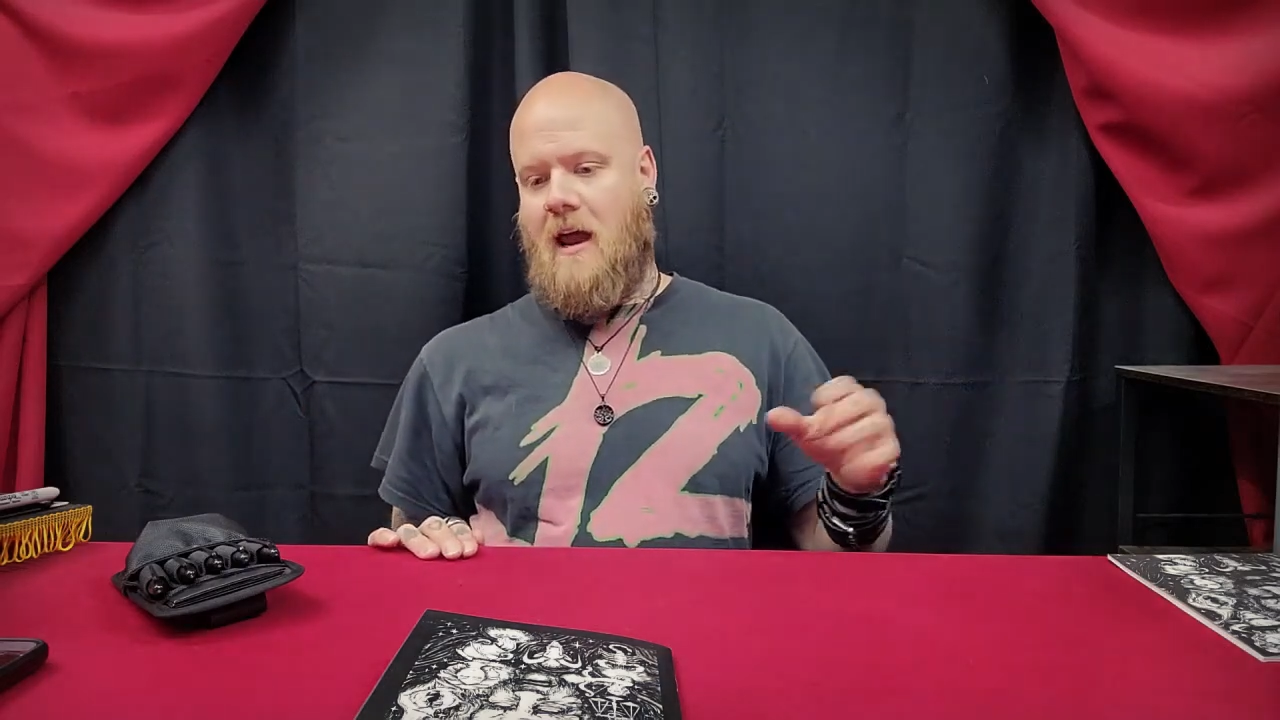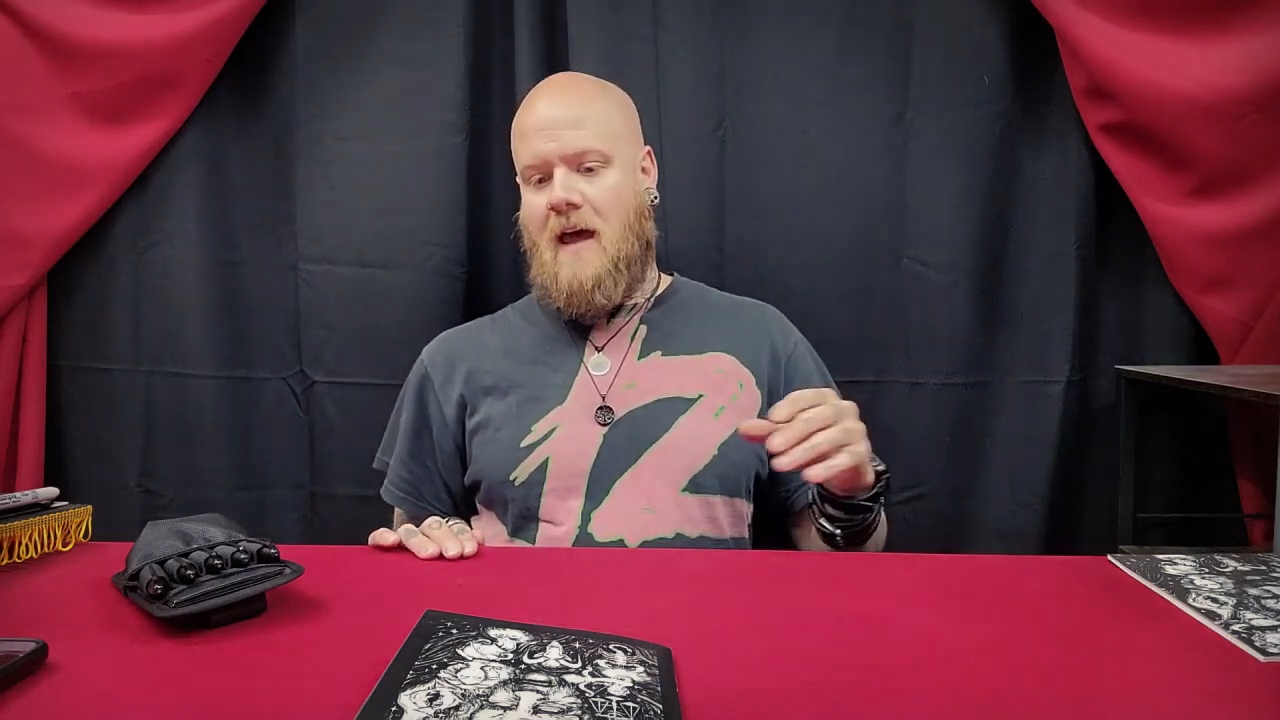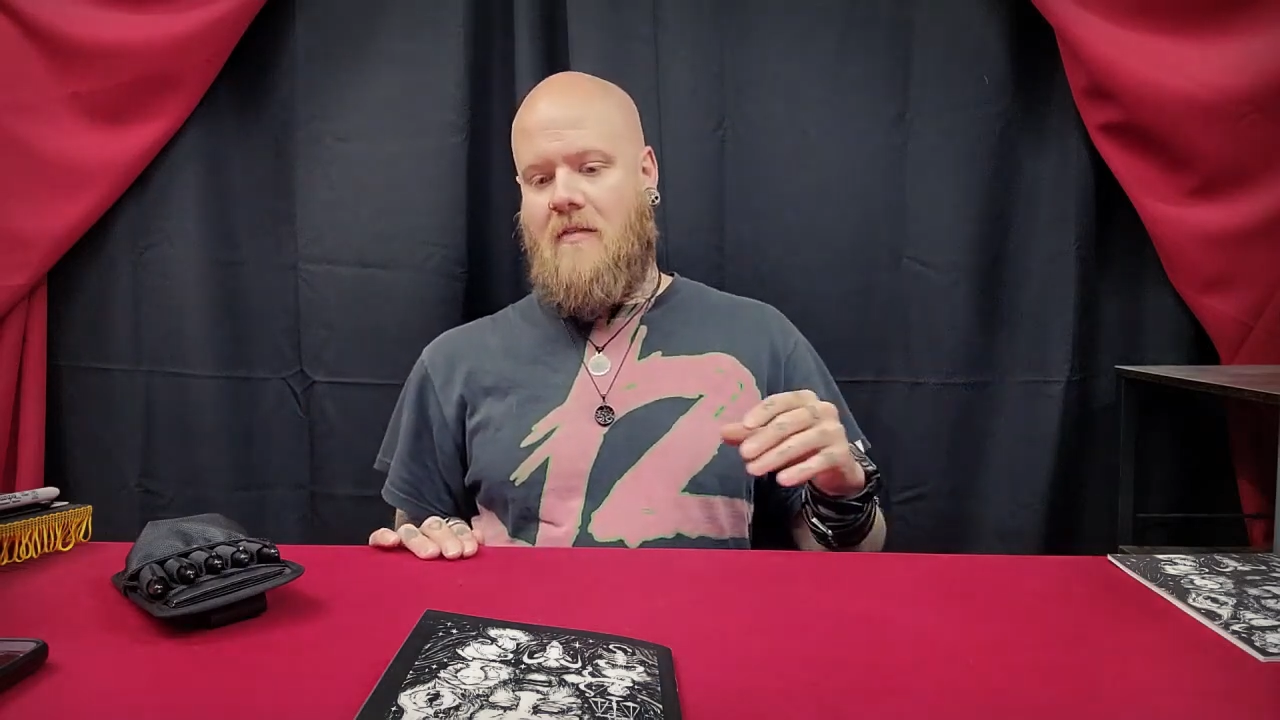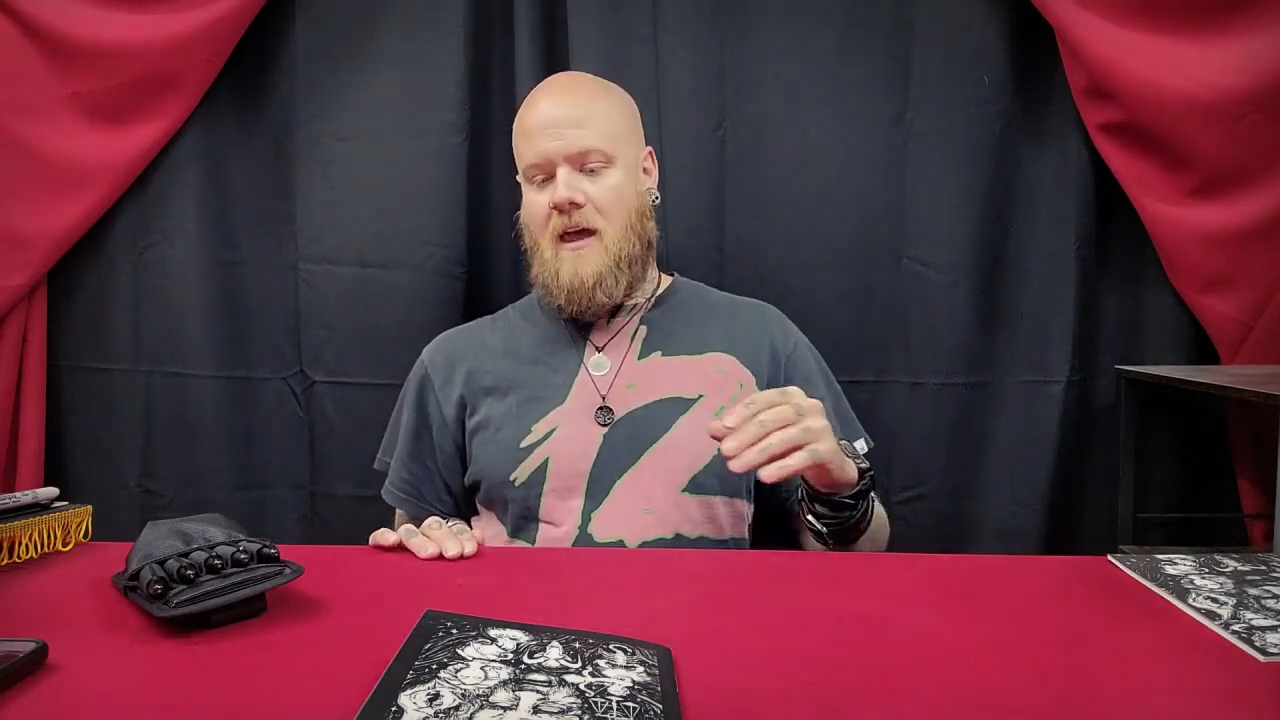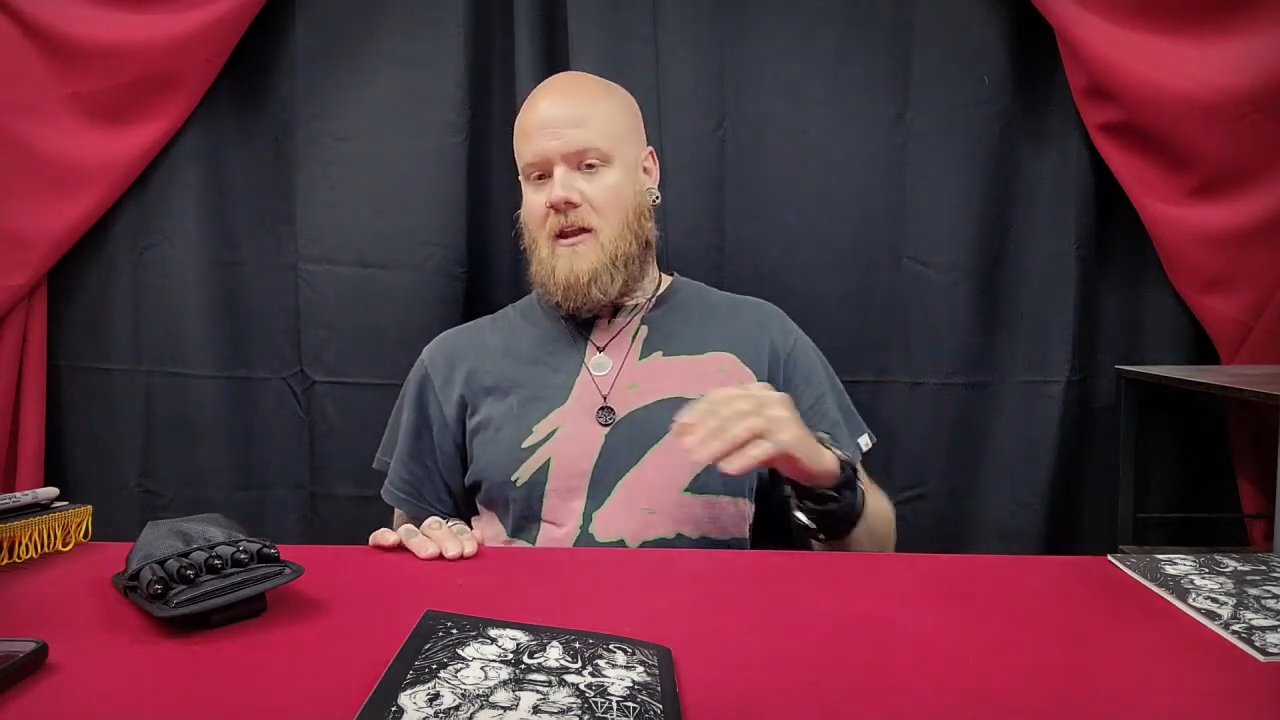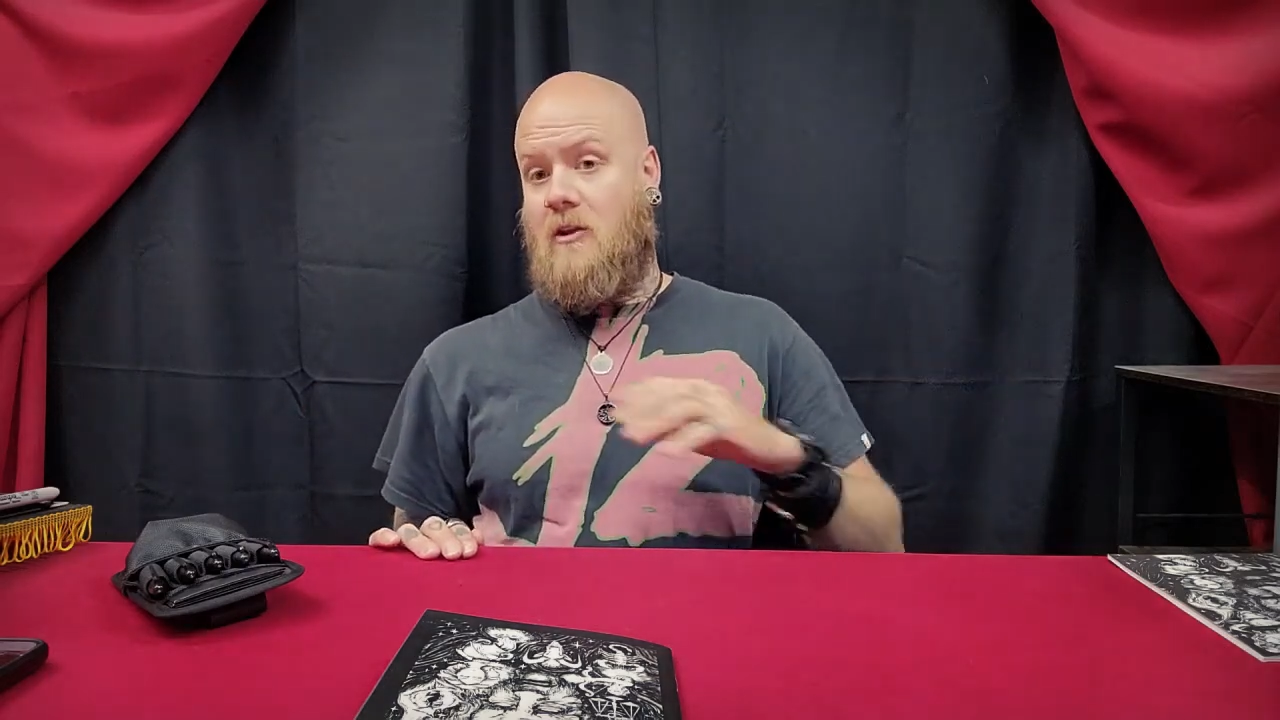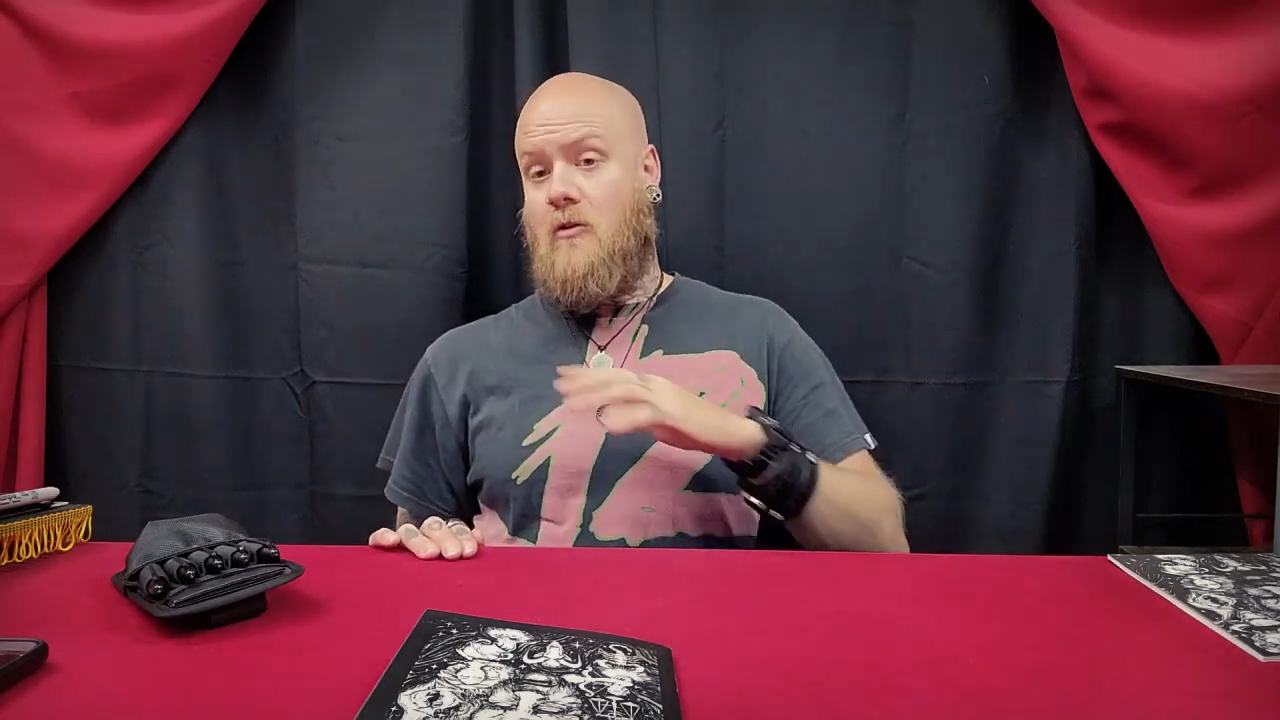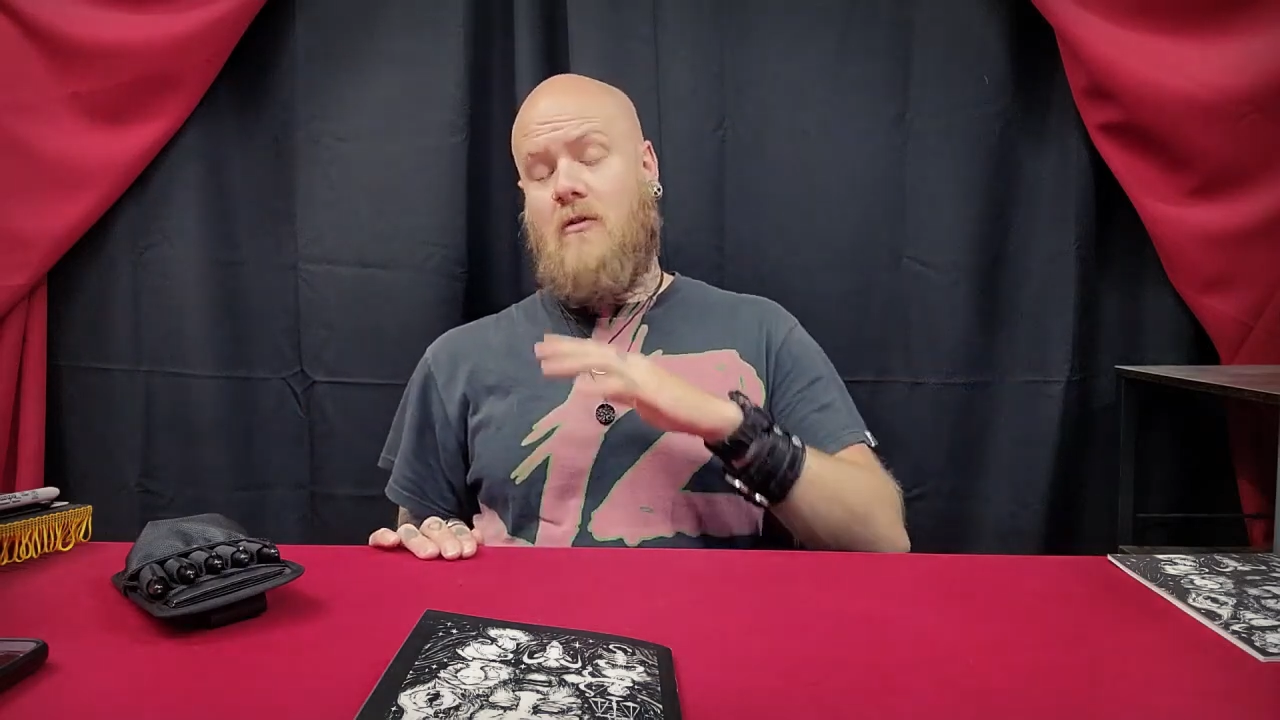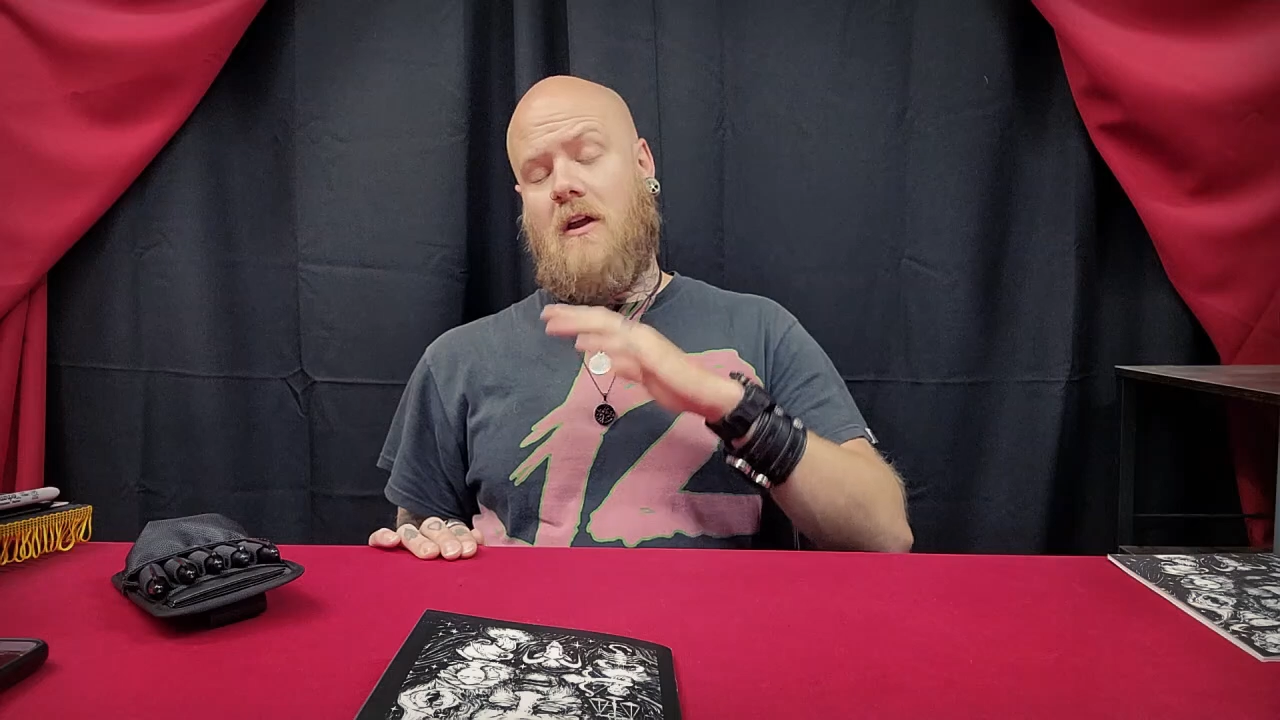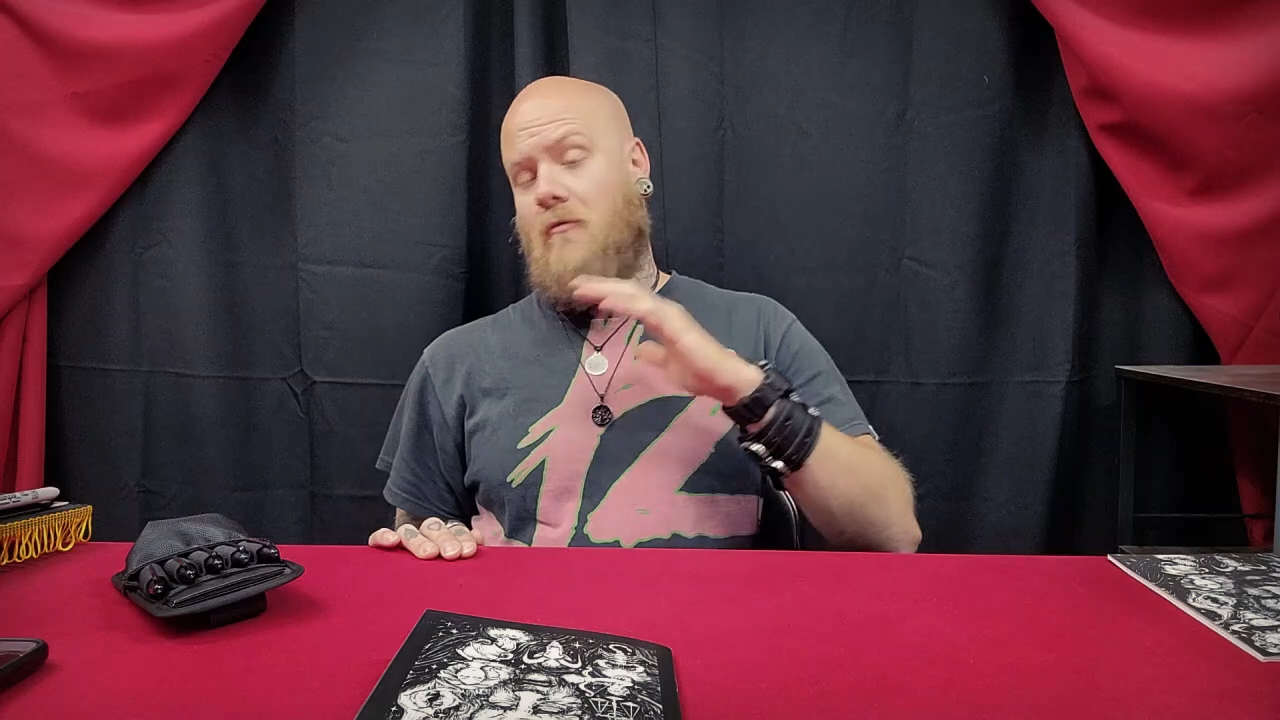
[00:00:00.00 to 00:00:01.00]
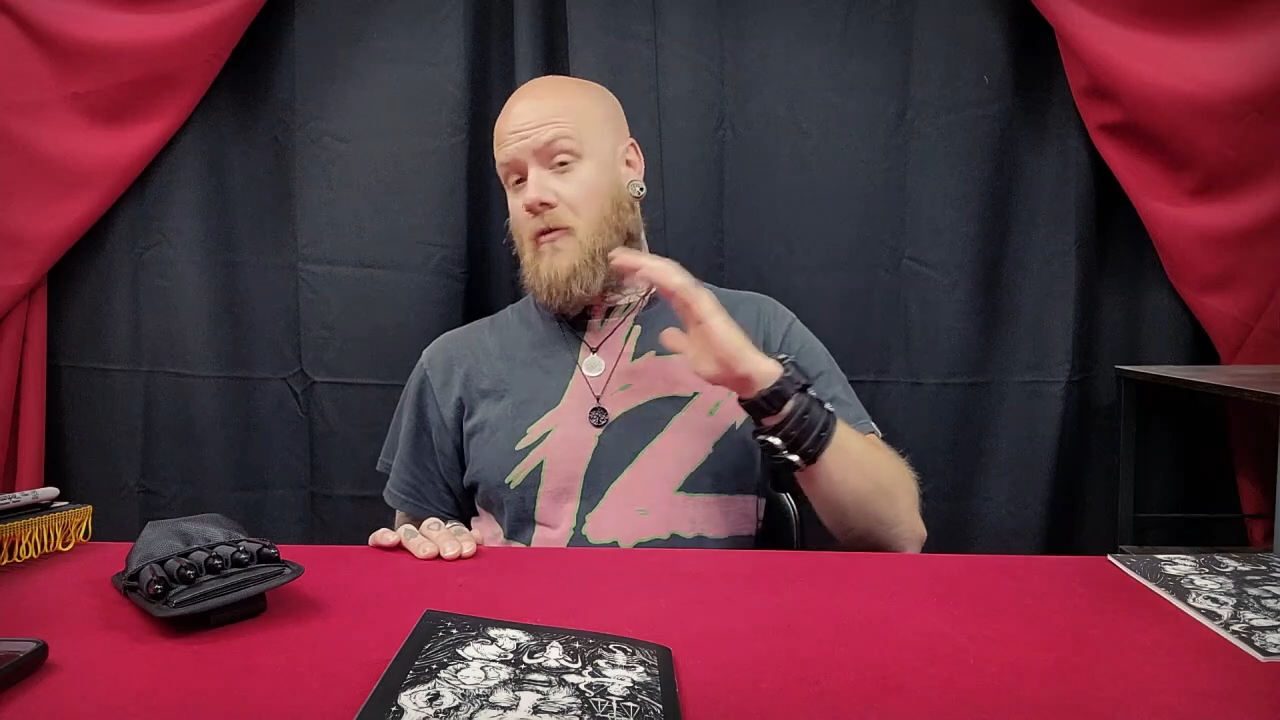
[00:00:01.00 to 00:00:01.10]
and then you can